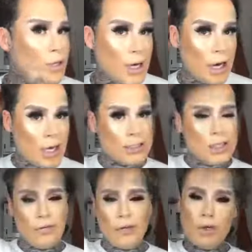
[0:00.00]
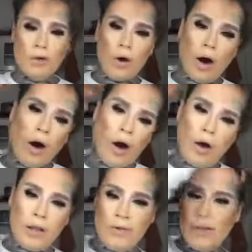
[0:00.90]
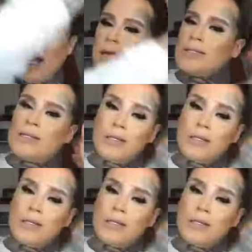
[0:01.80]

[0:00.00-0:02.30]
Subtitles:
Yes, giving you all of that.